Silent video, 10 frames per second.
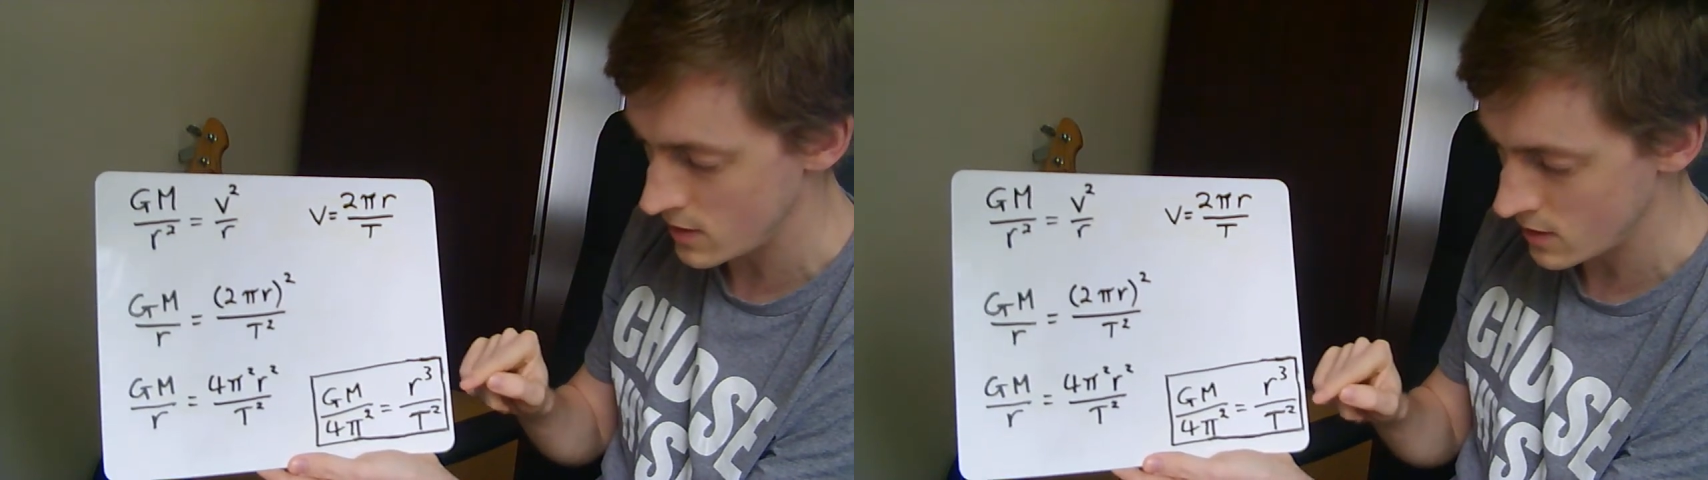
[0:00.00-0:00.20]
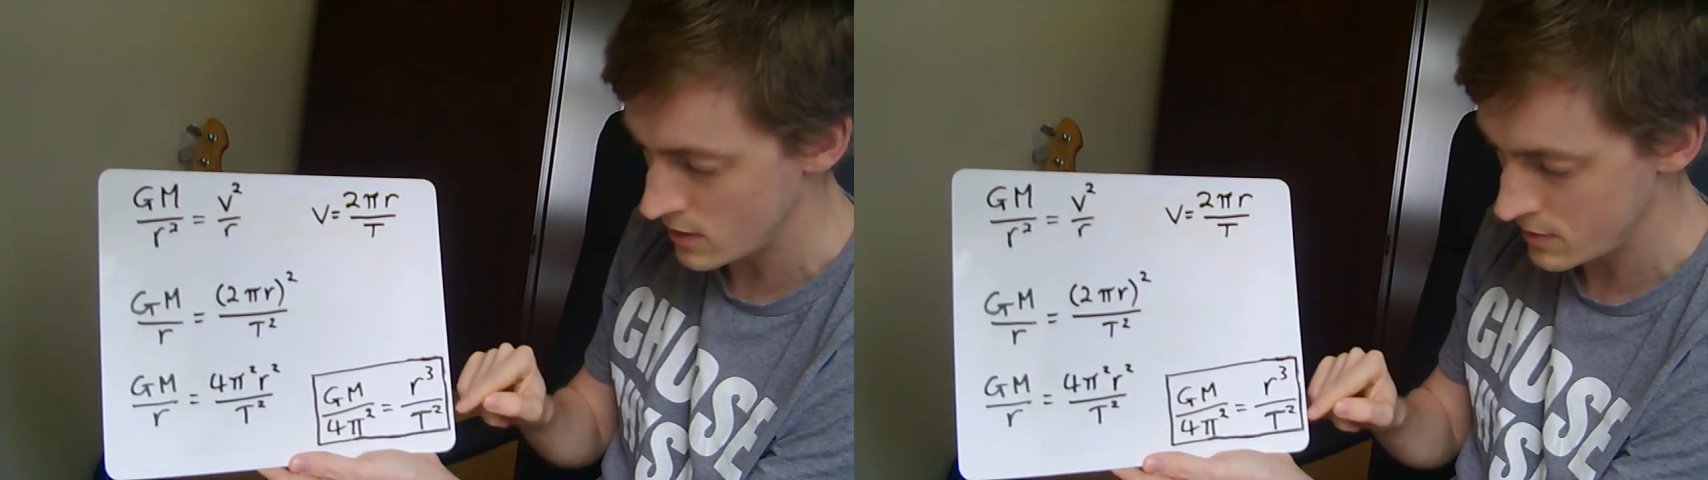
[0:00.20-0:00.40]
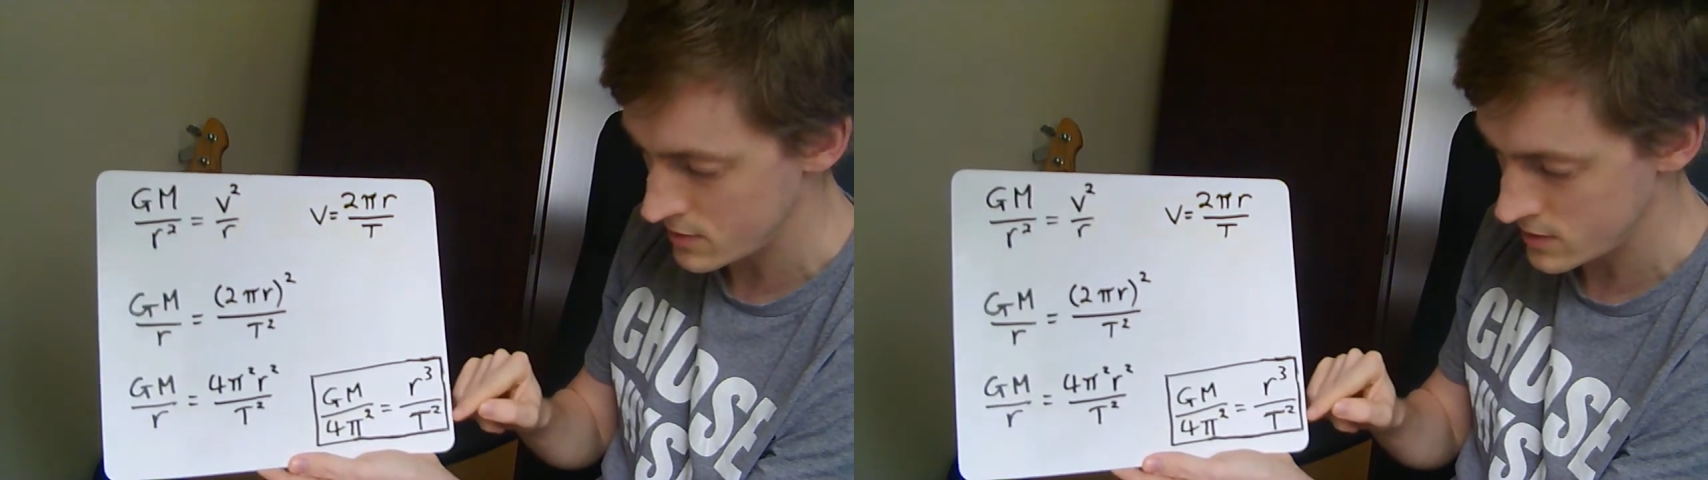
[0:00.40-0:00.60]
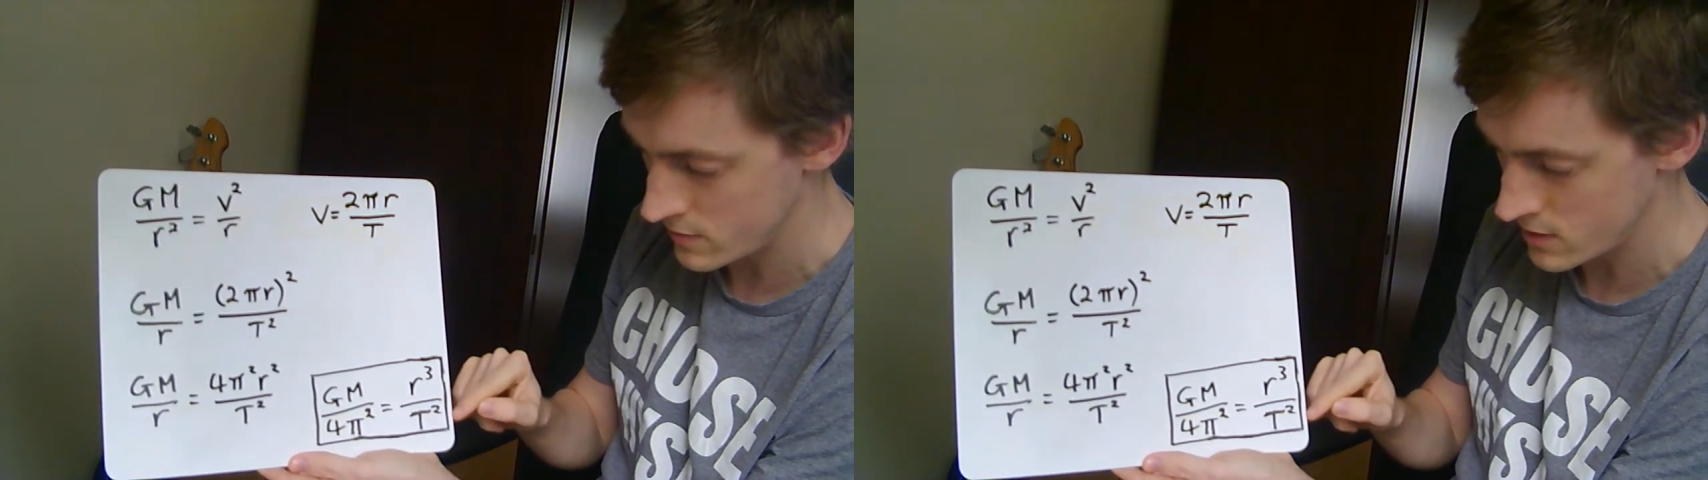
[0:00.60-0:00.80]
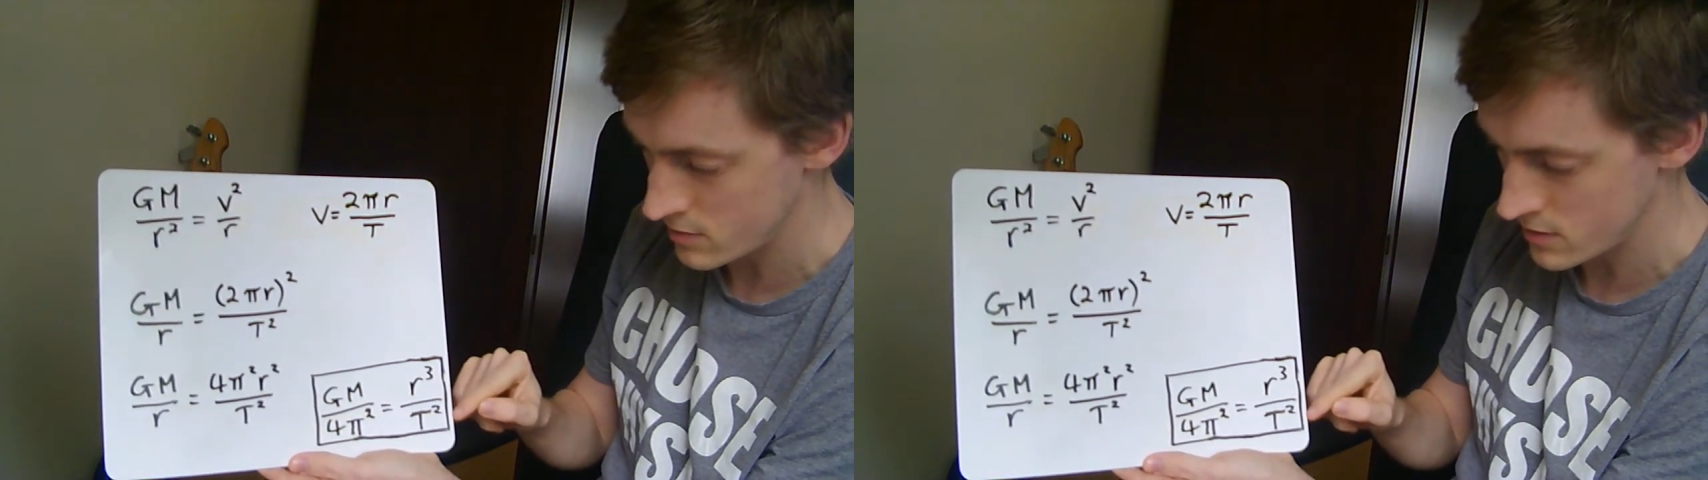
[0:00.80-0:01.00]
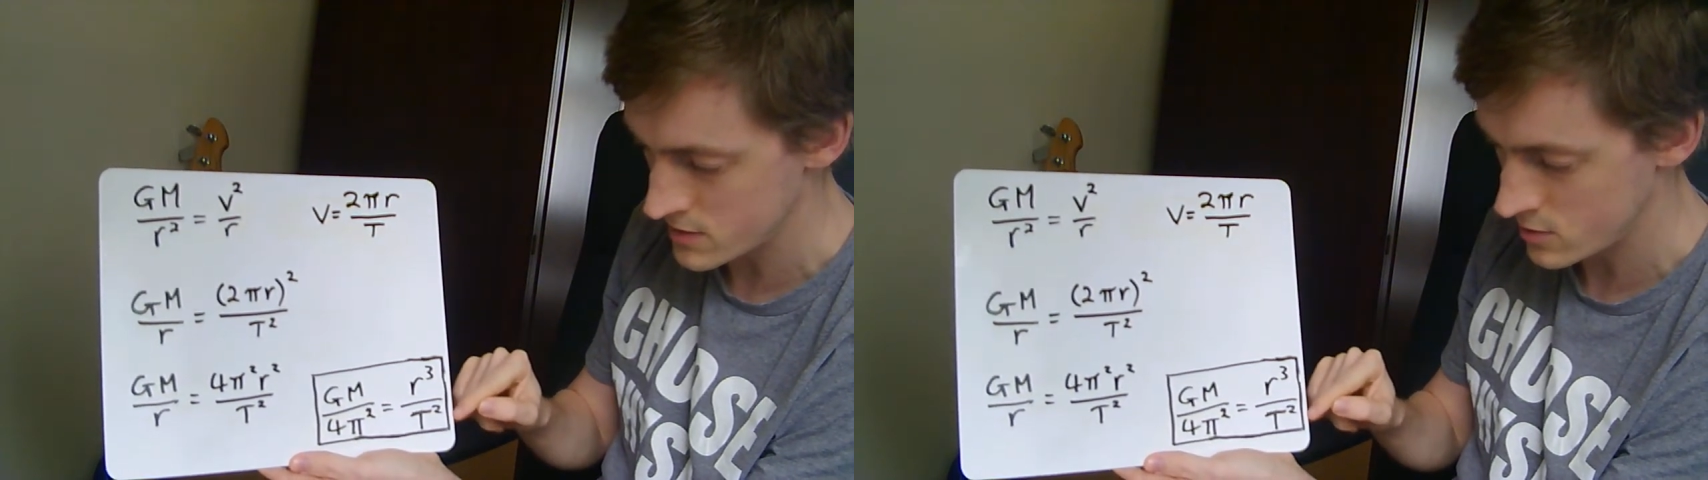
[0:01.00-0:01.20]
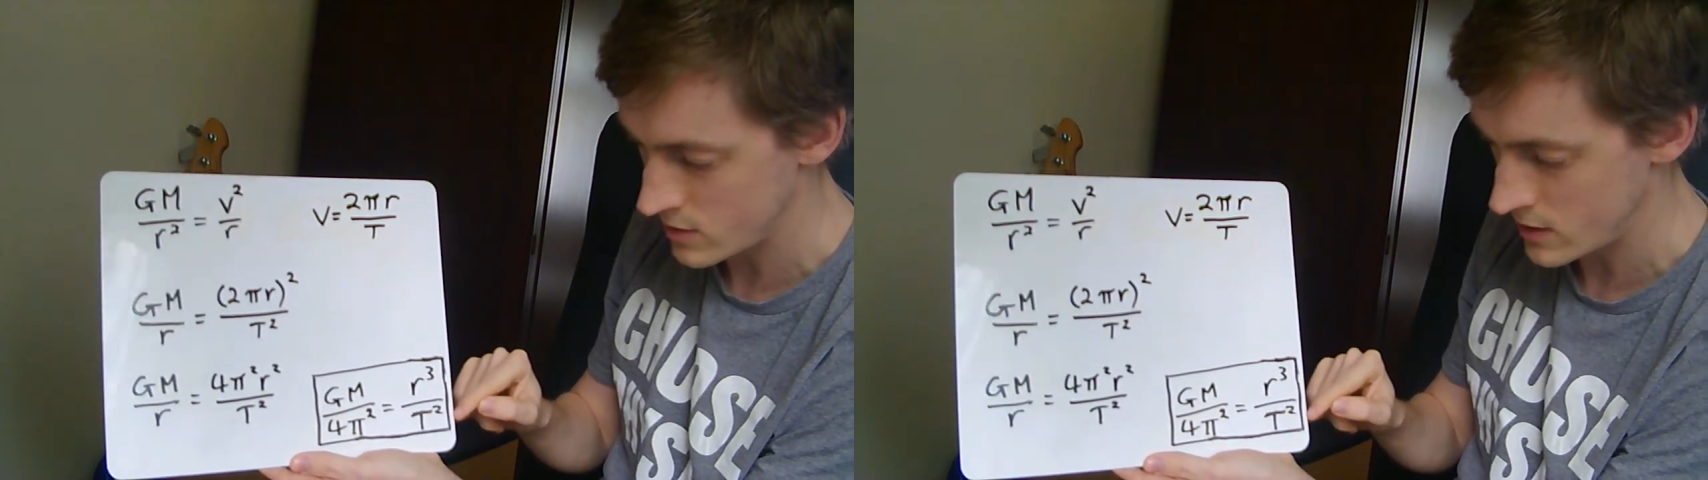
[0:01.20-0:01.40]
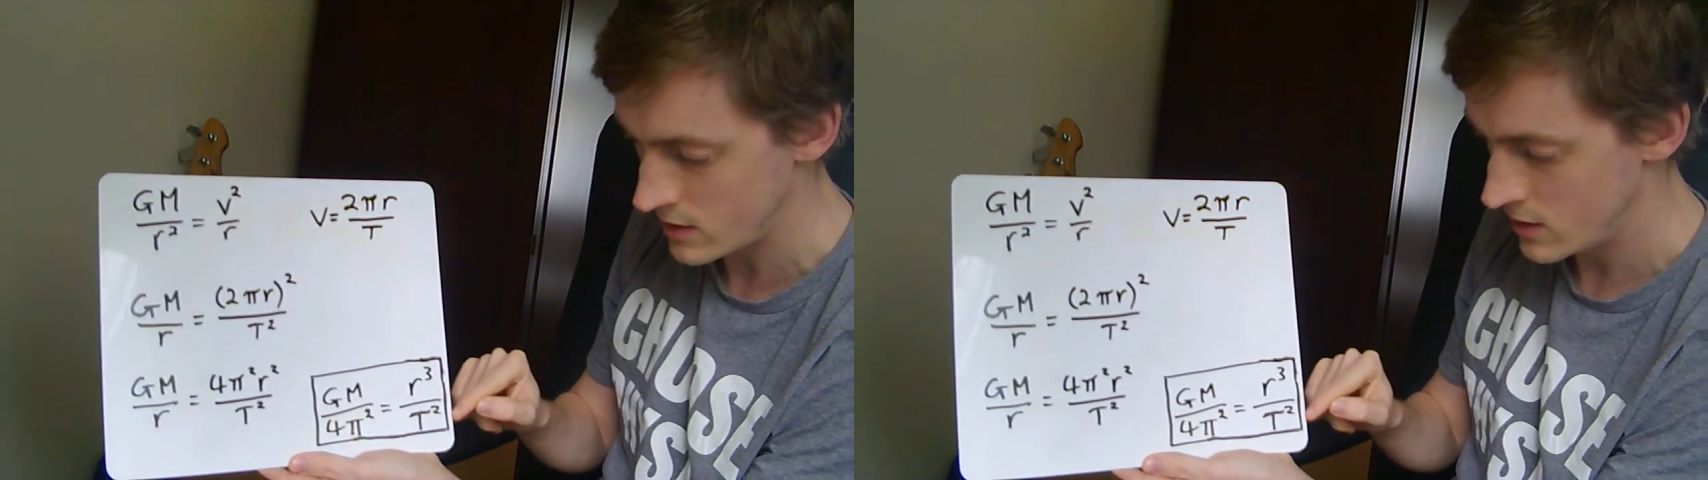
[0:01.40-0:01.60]
the Earth and divide it by the
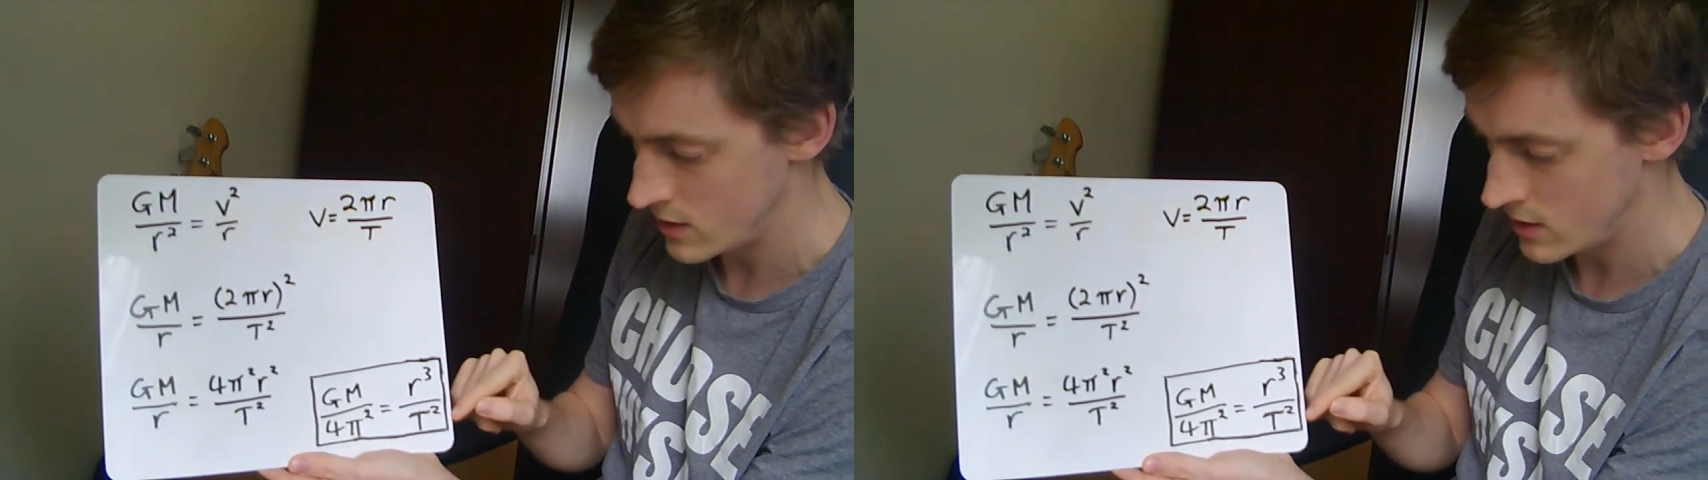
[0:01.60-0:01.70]
square